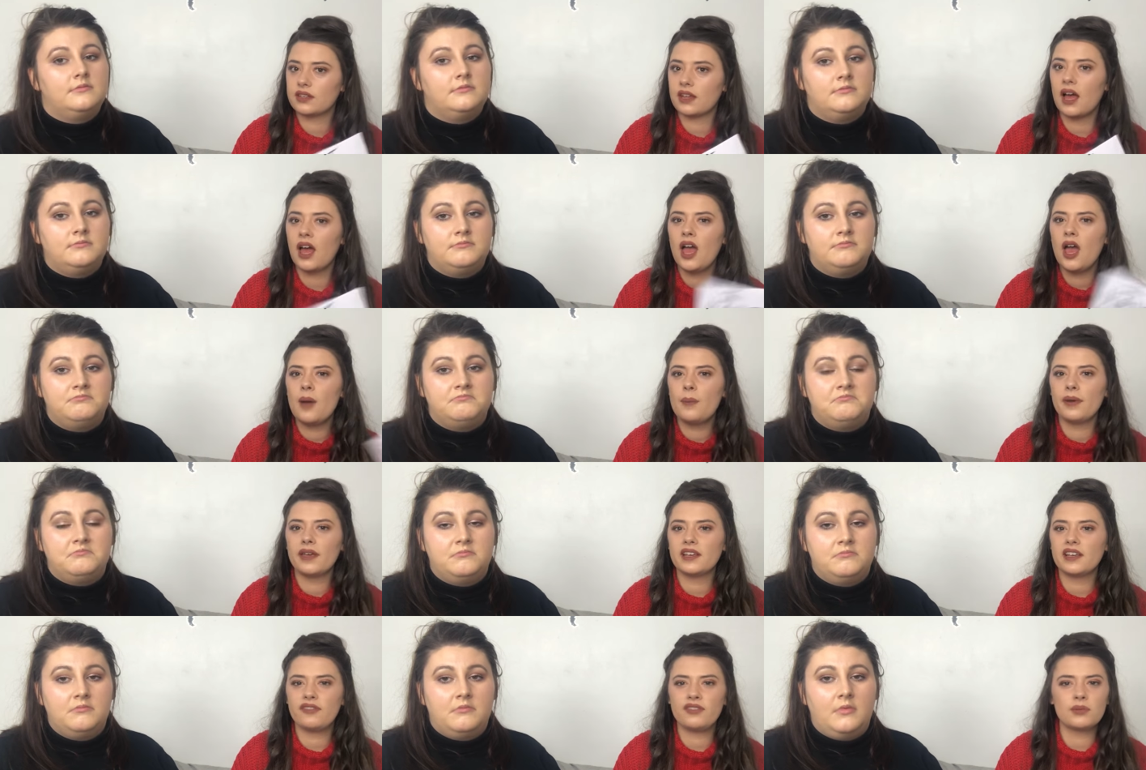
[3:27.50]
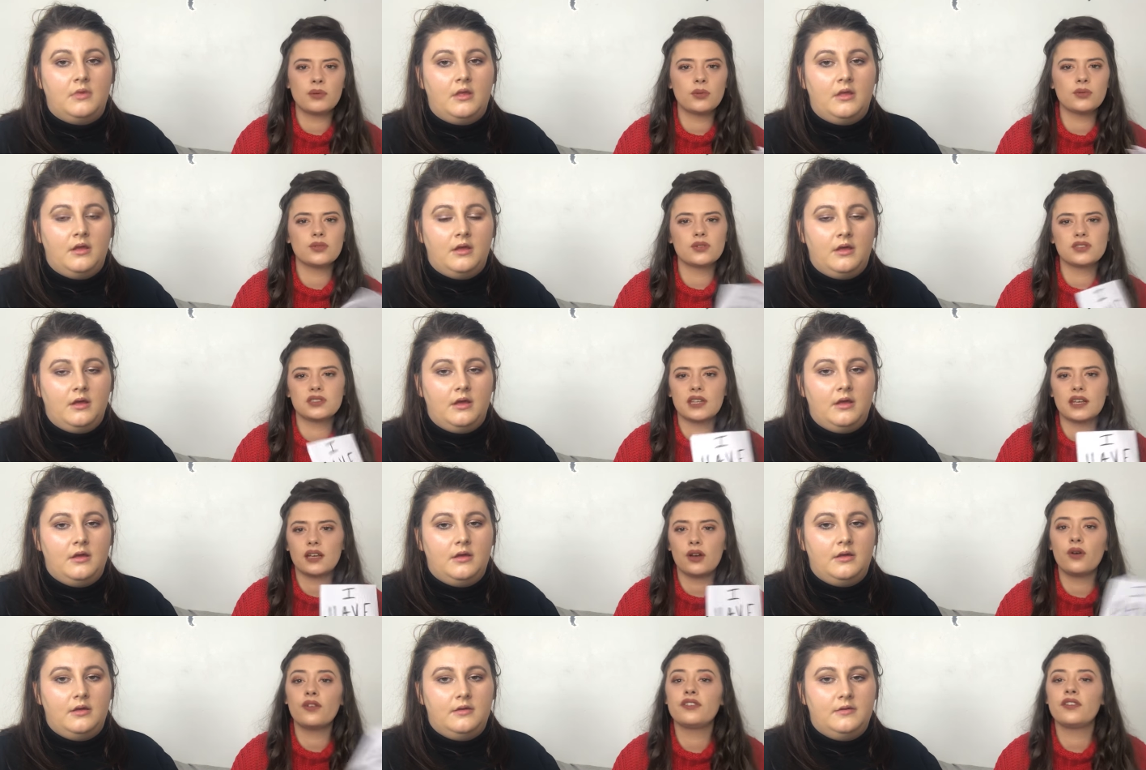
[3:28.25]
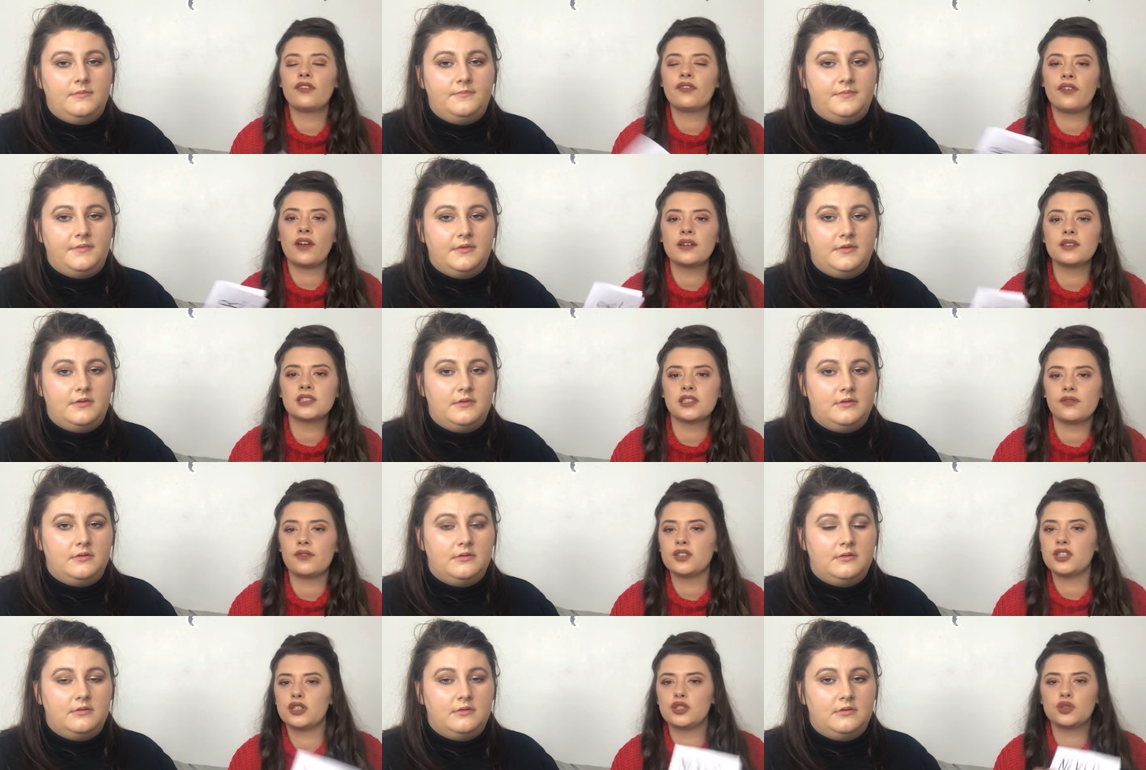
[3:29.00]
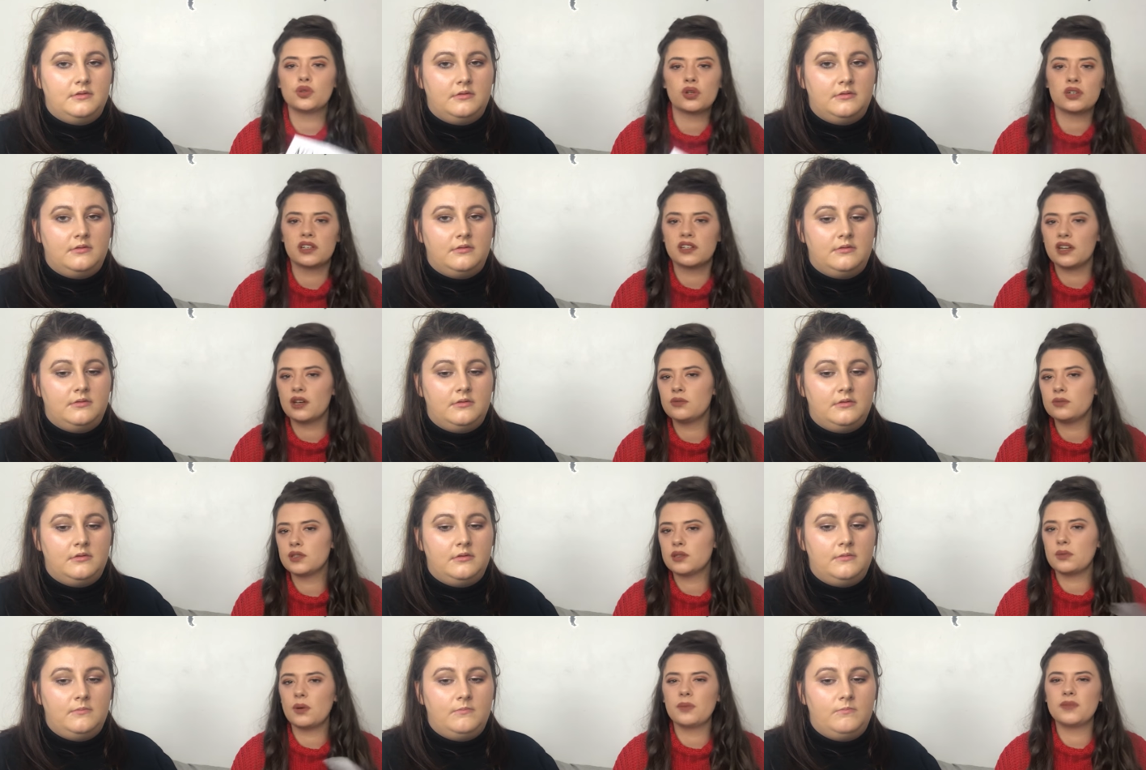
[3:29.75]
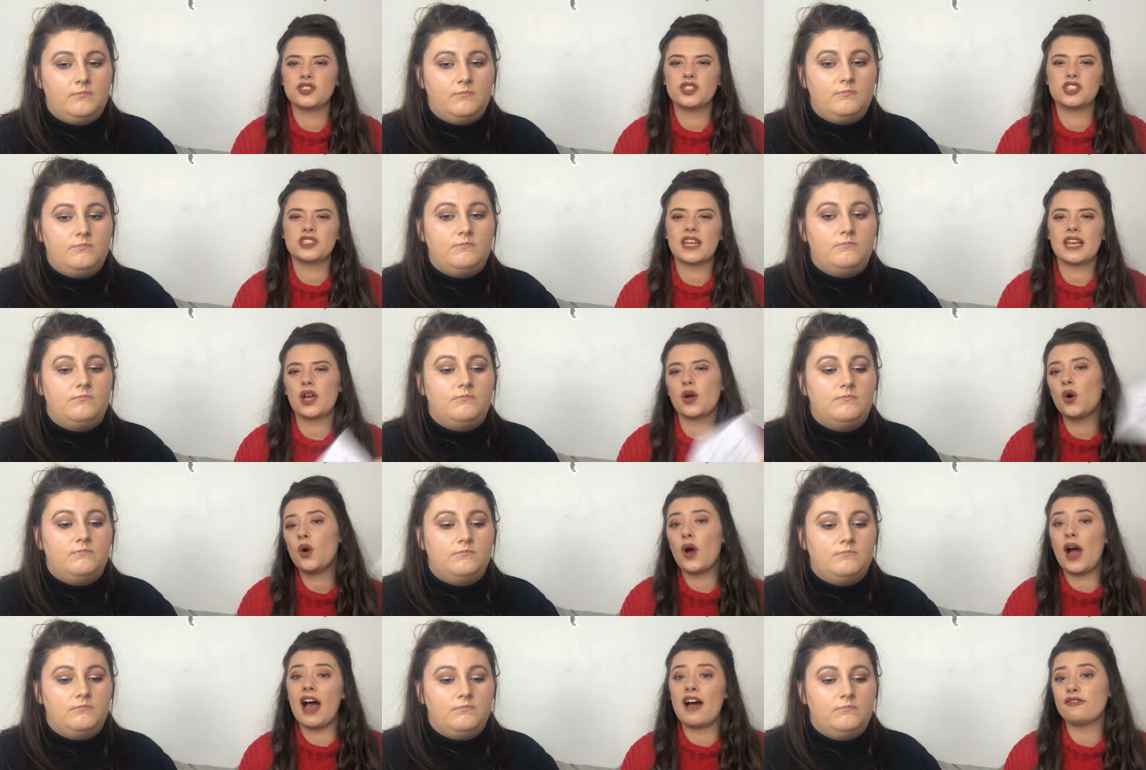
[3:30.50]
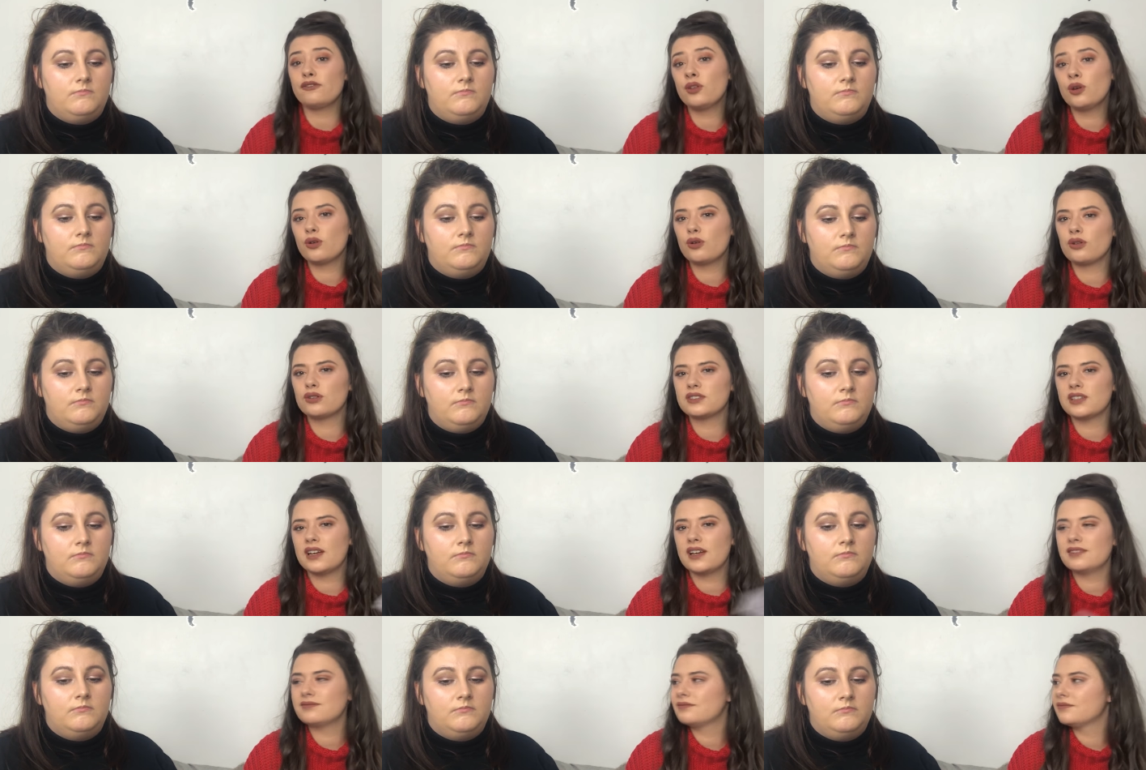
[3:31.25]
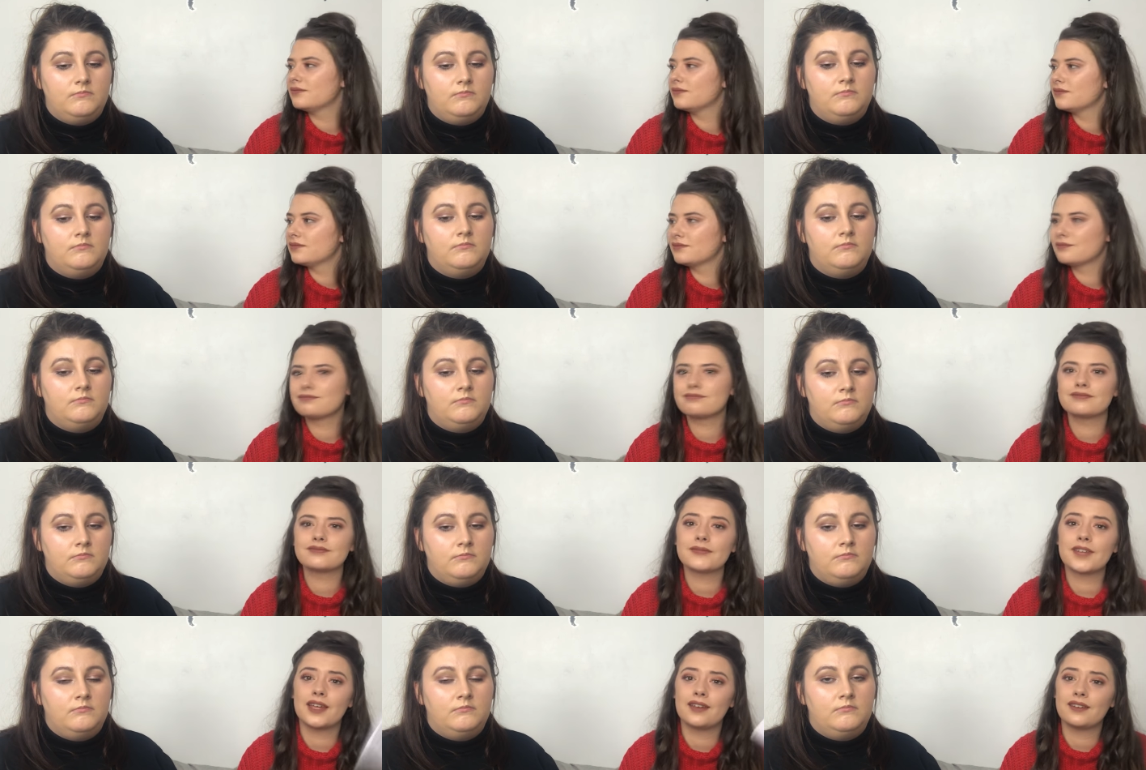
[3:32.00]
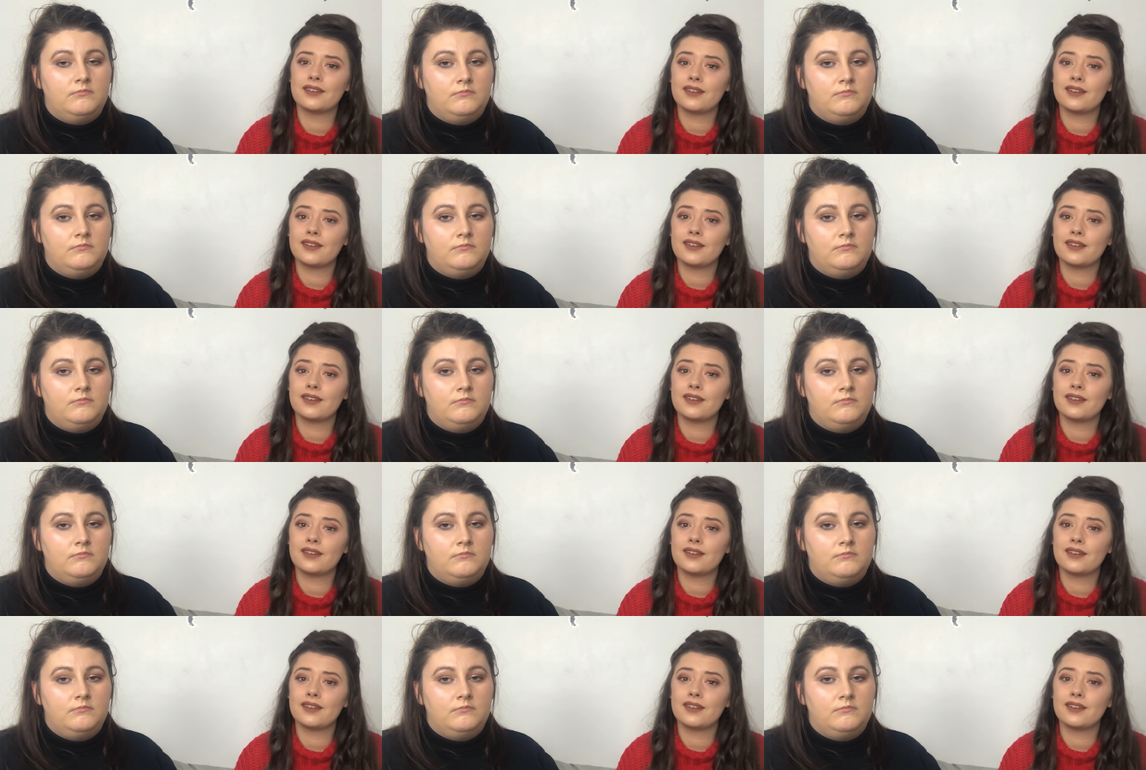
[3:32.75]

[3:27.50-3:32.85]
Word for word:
Speaker 1: at that. But like if your mum goes like, oh, you find something, you're joking around with your mum, and she's mm. like, oh, I've not got it.